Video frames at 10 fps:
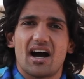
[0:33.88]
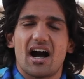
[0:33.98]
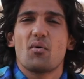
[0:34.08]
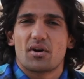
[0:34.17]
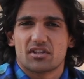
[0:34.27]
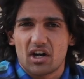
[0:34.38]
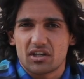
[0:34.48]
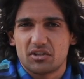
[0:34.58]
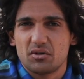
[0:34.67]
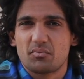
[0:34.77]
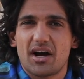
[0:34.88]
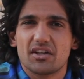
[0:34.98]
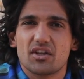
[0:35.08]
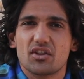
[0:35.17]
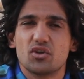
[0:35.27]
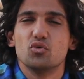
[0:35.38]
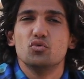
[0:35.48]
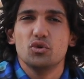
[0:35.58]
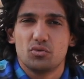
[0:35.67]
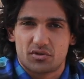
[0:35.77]
I want to talk to you about the
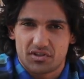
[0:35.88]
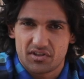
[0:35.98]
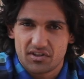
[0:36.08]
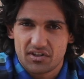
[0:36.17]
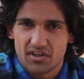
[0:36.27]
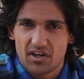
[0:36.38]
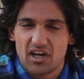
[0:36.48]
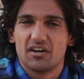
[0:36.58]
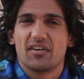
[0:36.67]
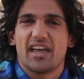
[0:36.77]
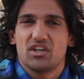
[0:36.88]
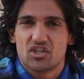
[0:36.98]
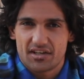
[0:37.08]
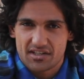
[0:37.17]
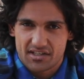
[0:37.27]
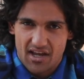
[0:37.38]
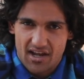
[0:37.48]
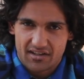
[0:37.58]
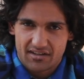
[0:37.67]
root of a genocide.